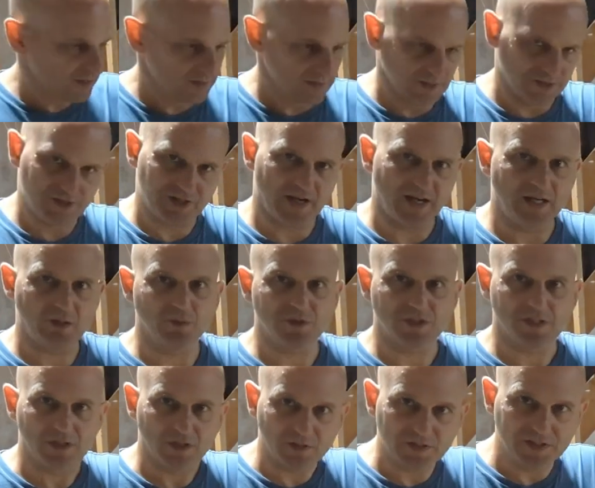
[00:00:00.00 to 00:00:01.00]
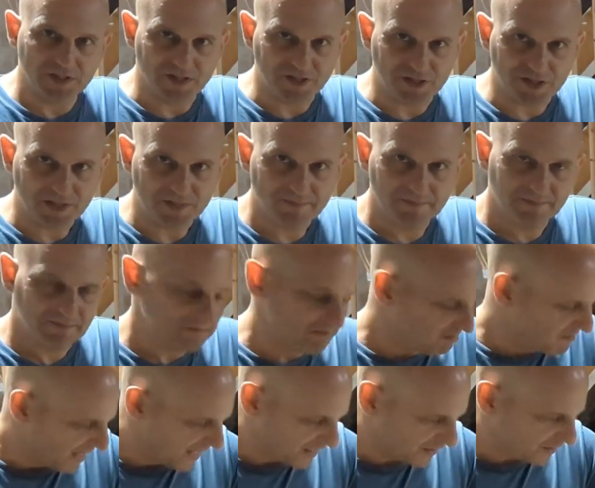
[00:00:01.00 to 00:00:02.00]
the chain was a little dingy,
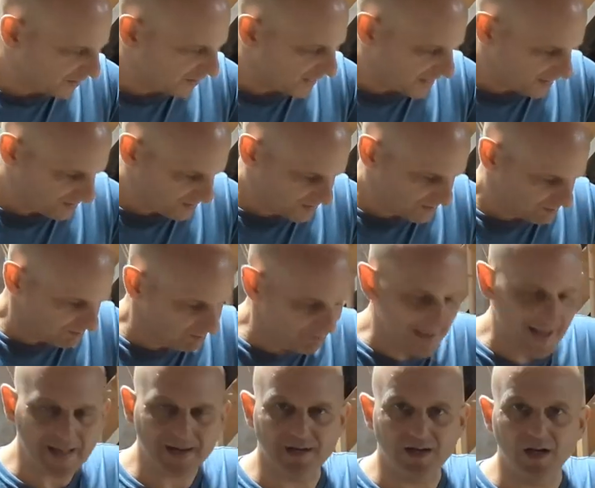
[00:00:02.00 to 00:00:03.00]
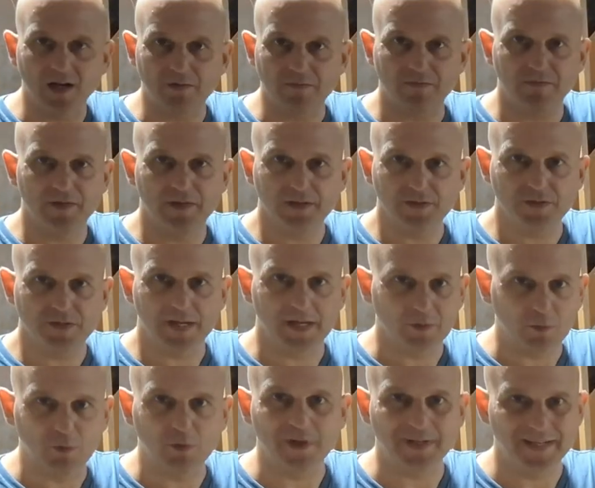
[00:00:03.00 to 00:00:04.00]
not not bad enough that, that
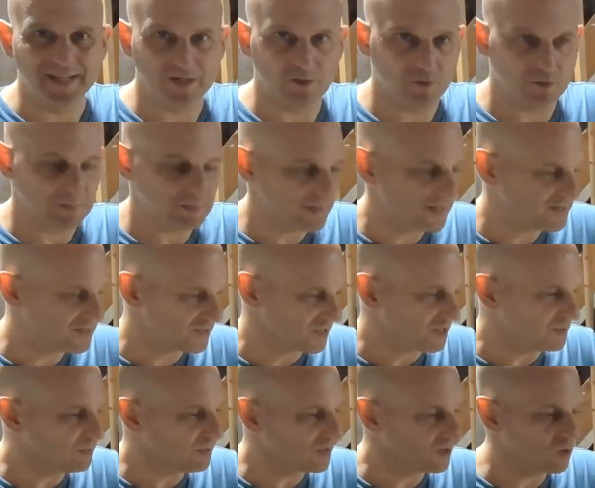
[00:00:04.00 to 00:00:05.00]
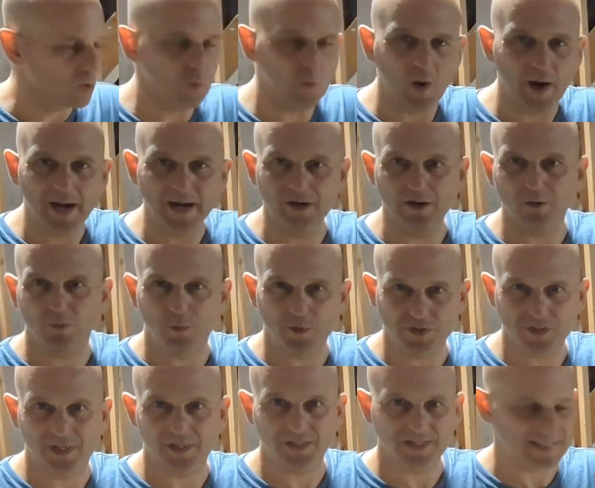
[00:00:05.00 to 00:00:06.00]
it really needed replacing, but the wire
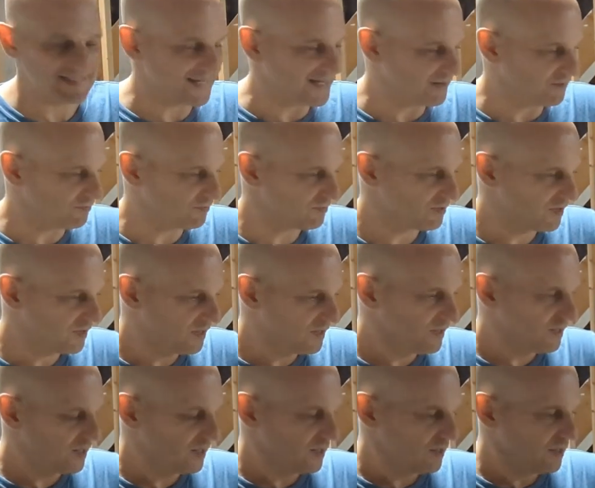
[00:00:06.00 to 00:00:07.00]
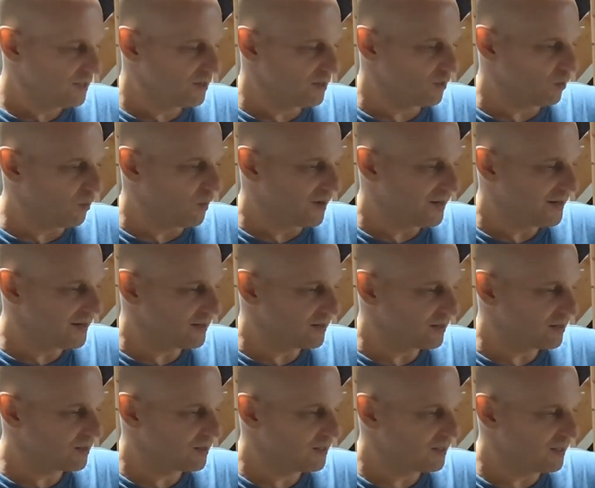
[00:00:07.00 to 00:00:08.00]
was unsafe. The
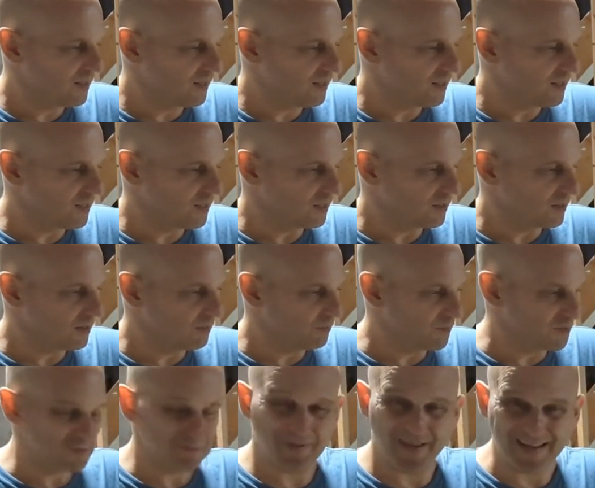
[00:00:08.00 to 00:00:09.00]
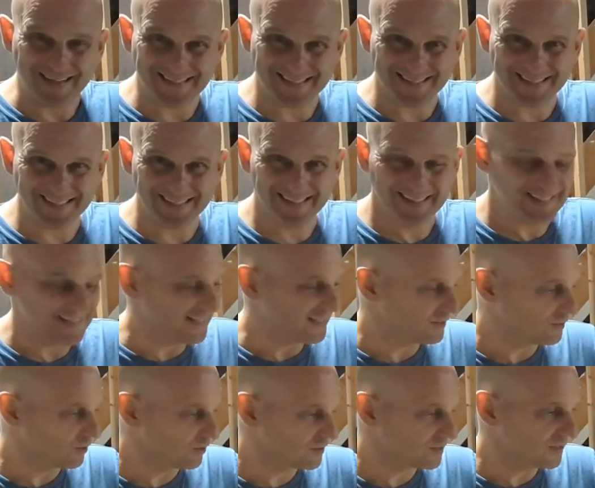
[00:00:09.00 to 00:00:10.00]
wire uh, was painted.
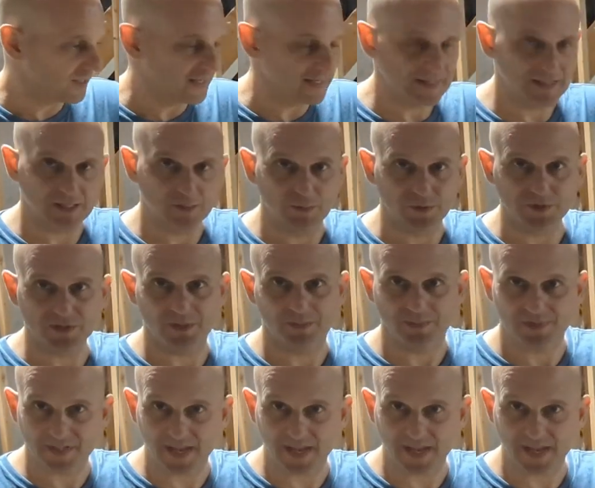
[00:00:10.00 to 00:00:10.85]
It looked like there was some